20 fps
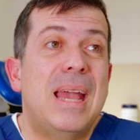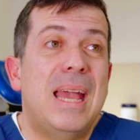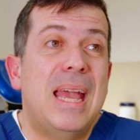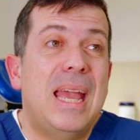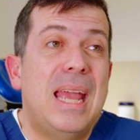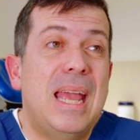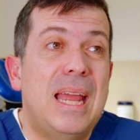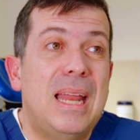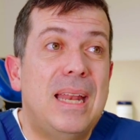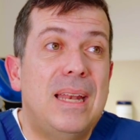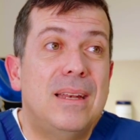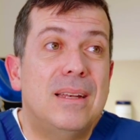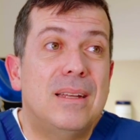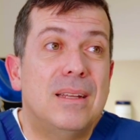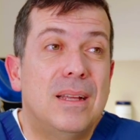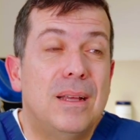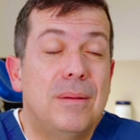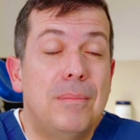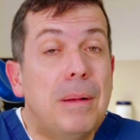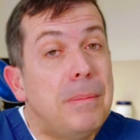and
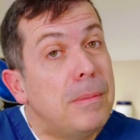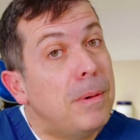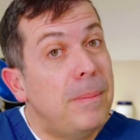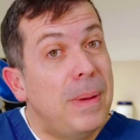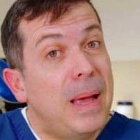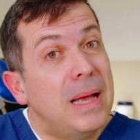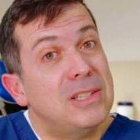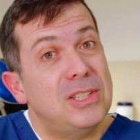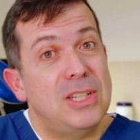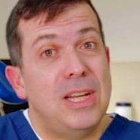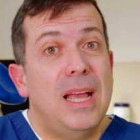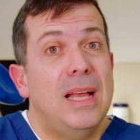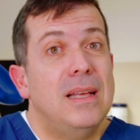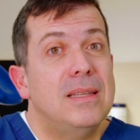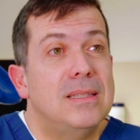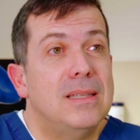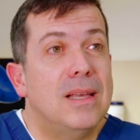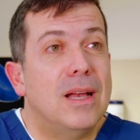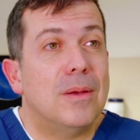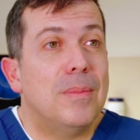my mom actually
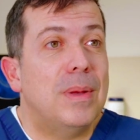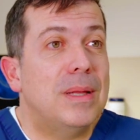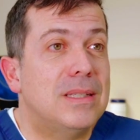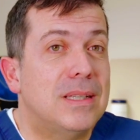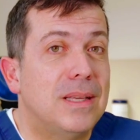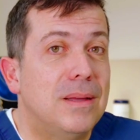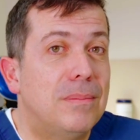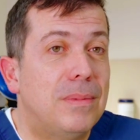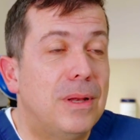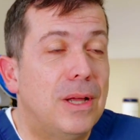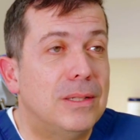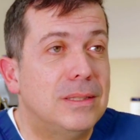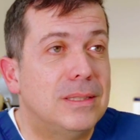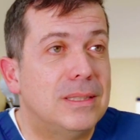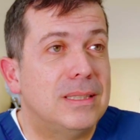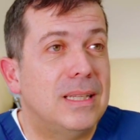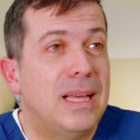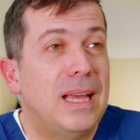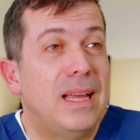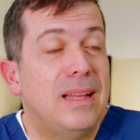has zygomatic
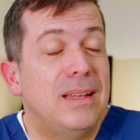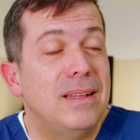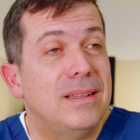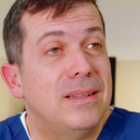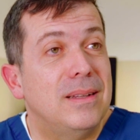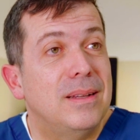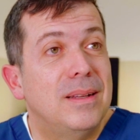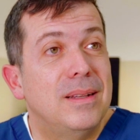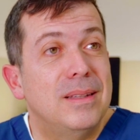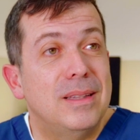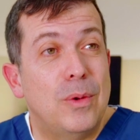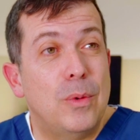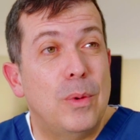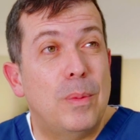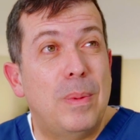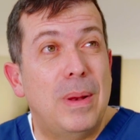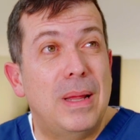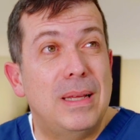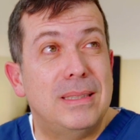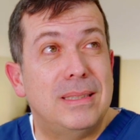implants, and they were
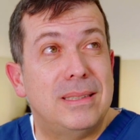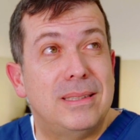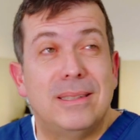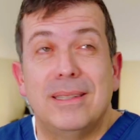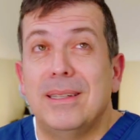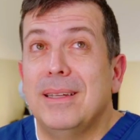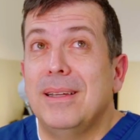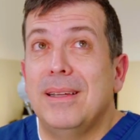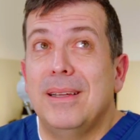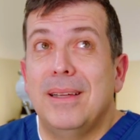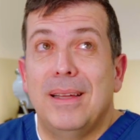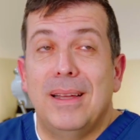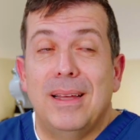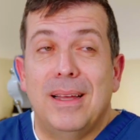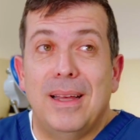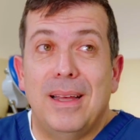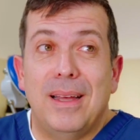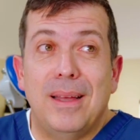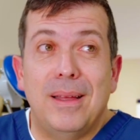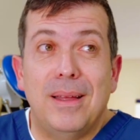placed
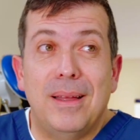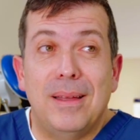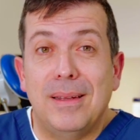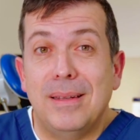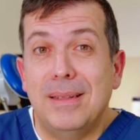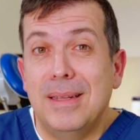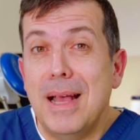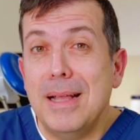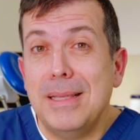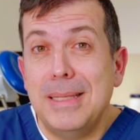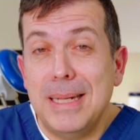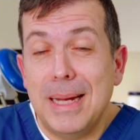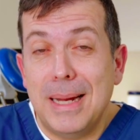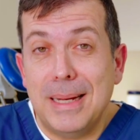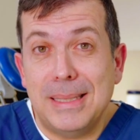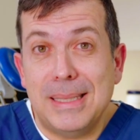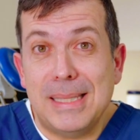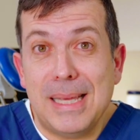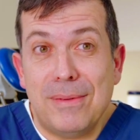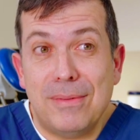
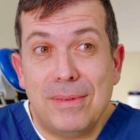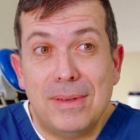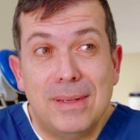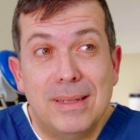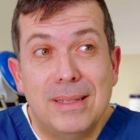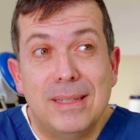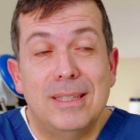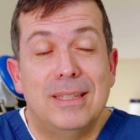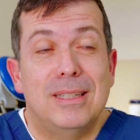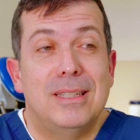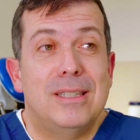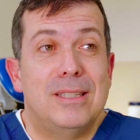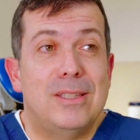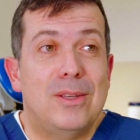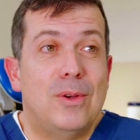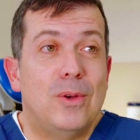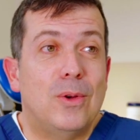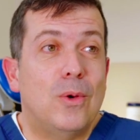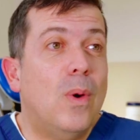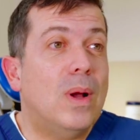1997,
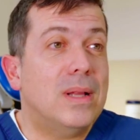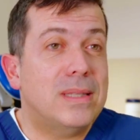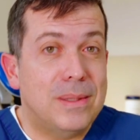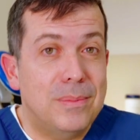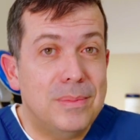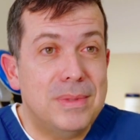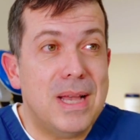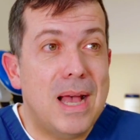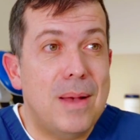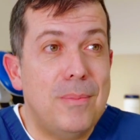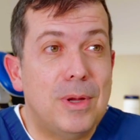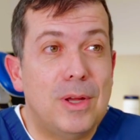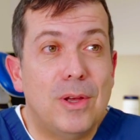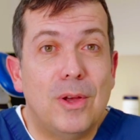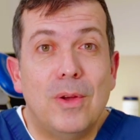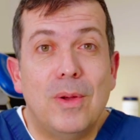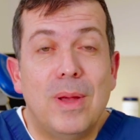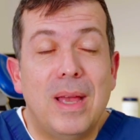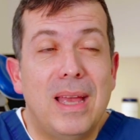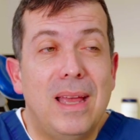so quite some time
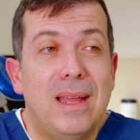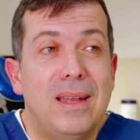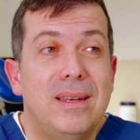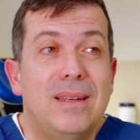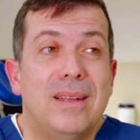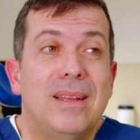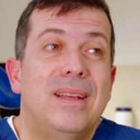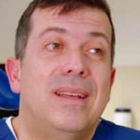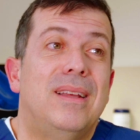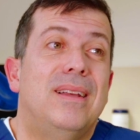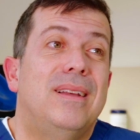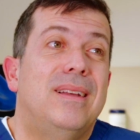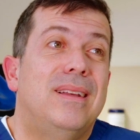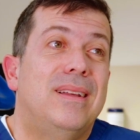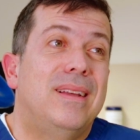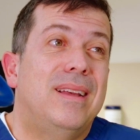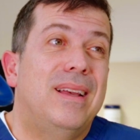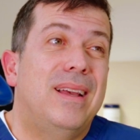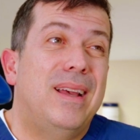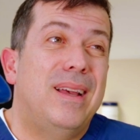ago, and
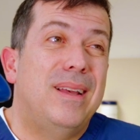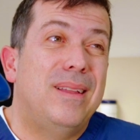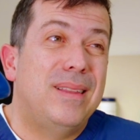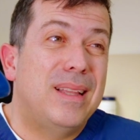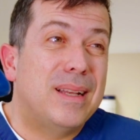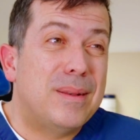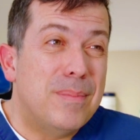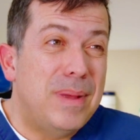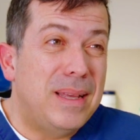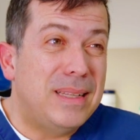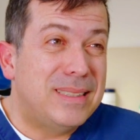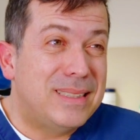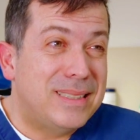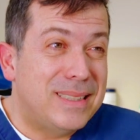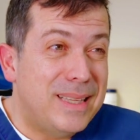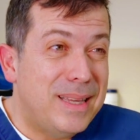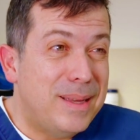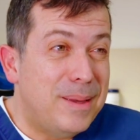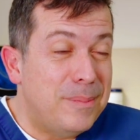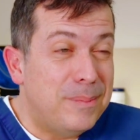that makes
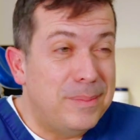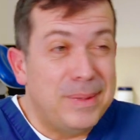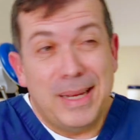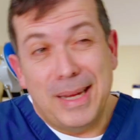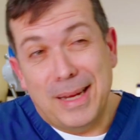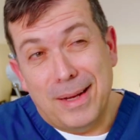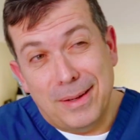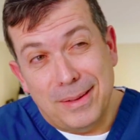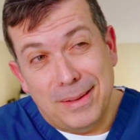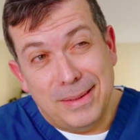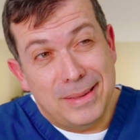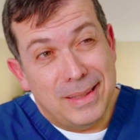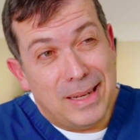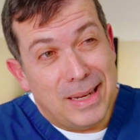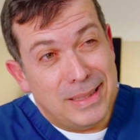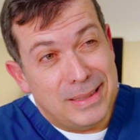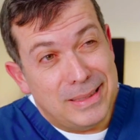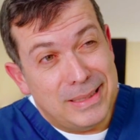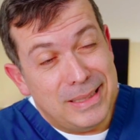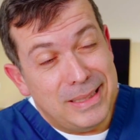them now
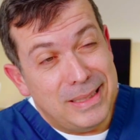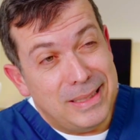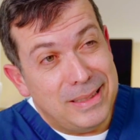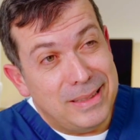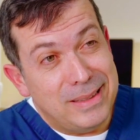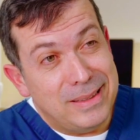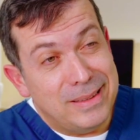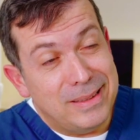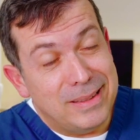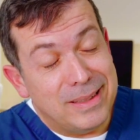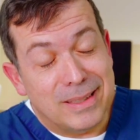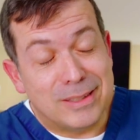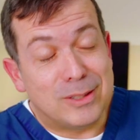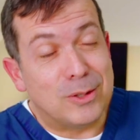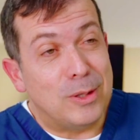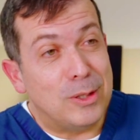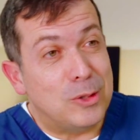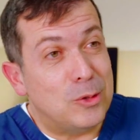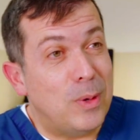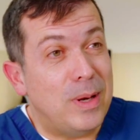
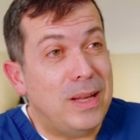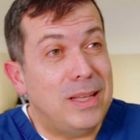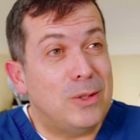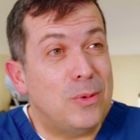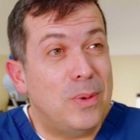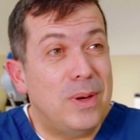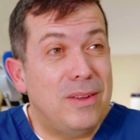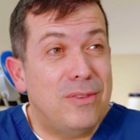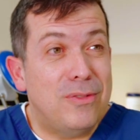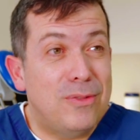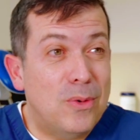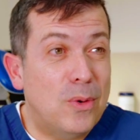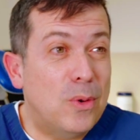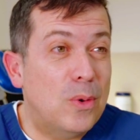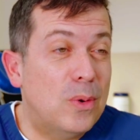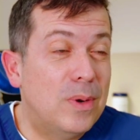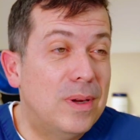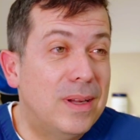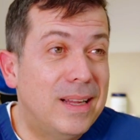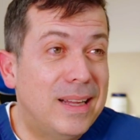
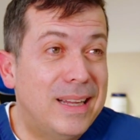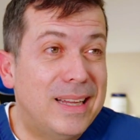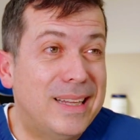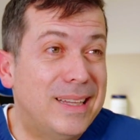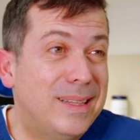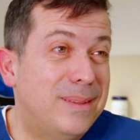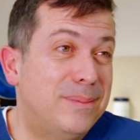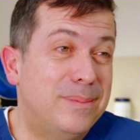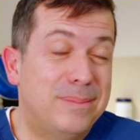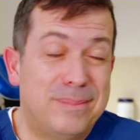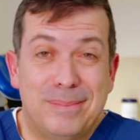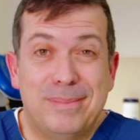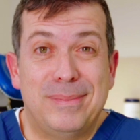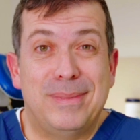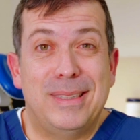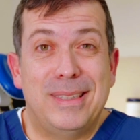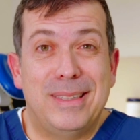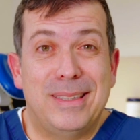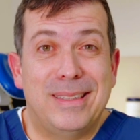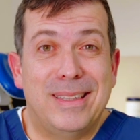2024,
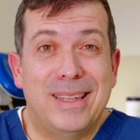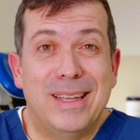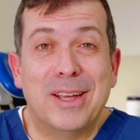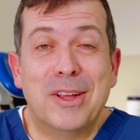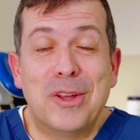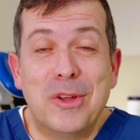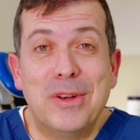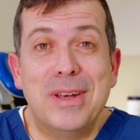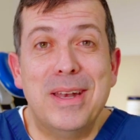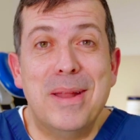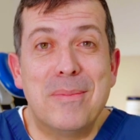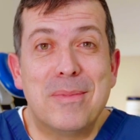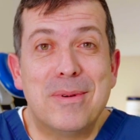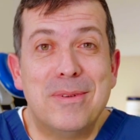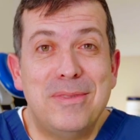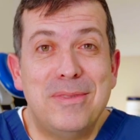a good number